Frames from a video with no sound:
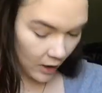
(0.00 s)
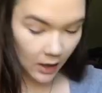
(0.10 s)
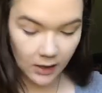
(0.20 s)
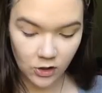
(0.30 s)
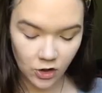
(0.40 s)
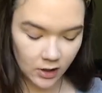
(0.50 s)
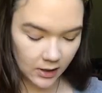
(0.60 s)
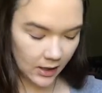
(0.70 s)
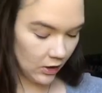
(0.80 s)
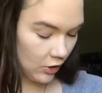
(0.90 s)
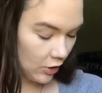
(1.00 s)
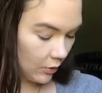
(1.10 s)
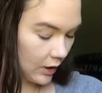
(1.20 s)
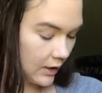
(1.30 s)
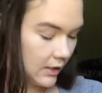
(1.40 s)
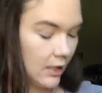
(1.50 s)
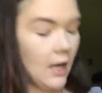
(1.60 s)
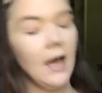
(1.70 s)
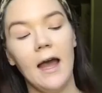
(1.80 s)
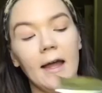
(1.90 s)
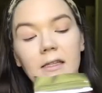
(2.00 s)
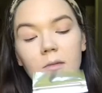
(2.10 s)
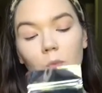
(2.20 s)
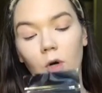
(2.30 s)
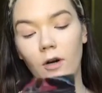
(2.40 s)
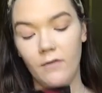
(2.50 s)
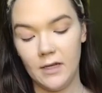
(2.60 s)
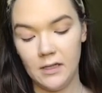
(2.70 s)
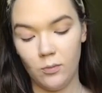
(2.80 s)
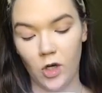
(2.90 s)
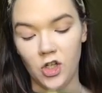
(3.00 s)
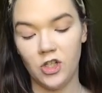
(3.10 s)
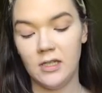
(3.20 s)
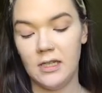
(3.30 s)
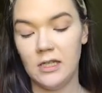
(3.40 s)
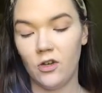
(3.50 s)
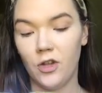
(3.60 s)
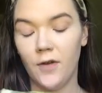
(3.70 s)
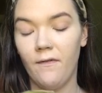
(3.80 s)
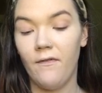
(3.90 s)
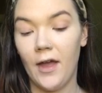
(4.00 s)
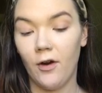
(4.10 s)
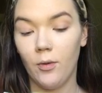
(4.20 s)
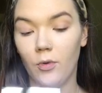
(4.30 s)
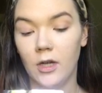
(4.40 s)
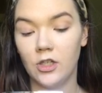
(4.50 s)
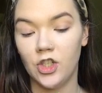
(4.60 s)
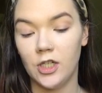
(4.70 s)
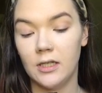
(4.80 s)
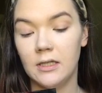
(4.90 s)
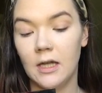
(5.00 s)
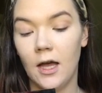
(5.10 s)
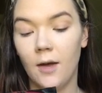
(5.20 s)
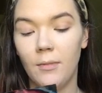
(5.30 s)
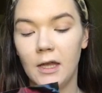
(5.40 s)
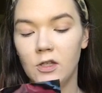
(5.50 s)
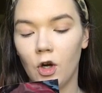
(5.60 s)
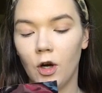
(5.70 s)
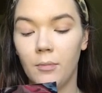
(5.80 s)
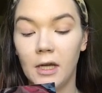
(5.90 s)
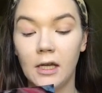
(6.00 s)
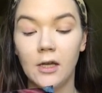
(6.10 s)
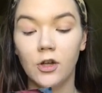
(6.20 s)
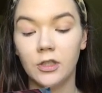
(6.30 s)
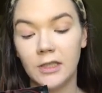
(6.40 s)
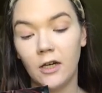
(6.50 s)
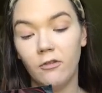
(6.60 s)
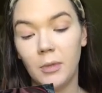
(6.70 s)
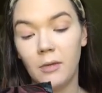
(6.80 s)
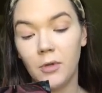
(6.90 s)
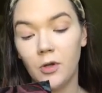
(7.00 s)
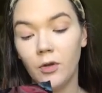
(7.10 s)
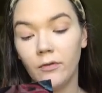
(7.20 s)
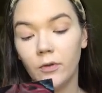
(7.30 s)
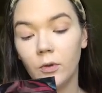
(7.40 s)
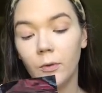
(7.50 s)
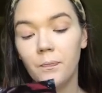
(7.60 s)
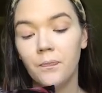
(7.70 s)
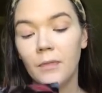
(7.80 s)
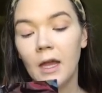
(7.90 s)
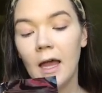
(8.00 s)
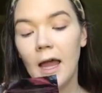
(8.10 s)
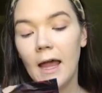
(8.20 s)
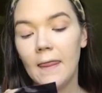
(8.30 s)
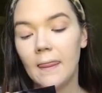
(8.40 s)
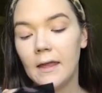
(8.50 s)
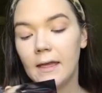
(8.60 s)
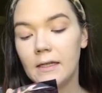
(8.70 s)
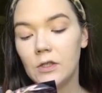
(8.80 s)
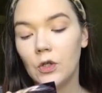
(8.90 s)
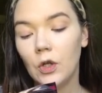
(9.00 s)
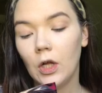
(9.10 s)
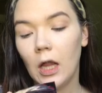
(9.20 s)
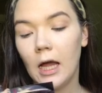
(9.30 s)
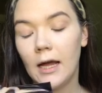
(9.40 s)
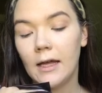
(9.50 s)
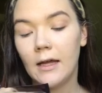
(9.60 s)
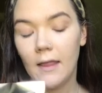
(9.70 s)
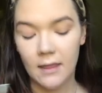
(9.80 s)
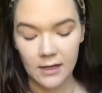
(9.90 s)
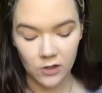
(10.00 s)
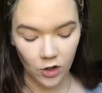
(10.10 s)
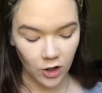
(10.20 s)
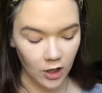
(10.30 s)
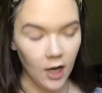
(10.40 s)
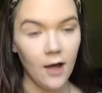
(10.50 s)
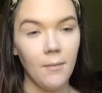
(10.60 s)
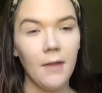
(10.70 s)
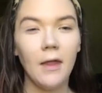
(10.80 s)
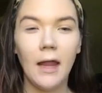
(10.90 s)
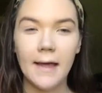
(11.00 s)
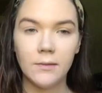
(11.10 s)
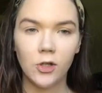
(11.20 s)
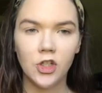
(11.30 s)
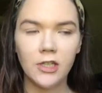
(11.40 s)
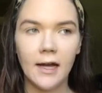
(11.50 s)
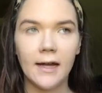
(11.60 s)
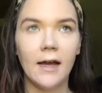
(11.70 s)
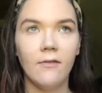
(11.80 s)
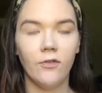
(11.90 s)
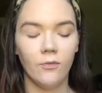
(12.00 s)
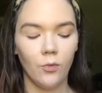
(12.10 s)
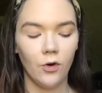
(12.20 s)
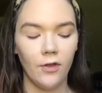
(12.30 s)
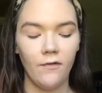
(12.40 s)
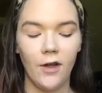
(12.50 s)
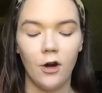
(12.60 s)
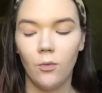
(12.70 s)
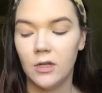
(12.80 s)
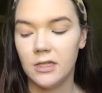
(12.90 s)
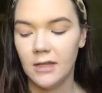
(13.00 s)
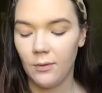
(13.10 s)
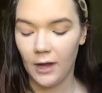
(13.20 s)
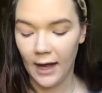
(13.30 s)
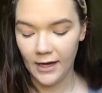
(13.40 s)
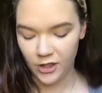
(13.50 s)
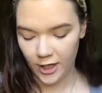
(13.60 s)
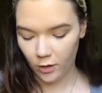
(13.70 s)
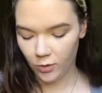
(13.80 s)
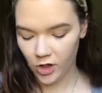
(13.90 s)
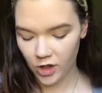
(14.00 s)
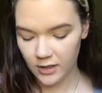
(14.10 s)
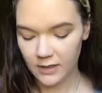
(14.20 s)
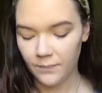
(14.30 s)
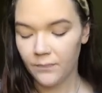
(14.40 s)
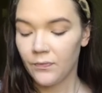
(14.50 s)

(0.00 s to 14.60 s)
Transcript: Let's just get to it. I got some more of these brushes. These are the Farrah brushes. These are Be Yourself, Be Beautiful, and these look like these are the last brushes I got were the Farrah ones, and they were the eyeshadow brushes.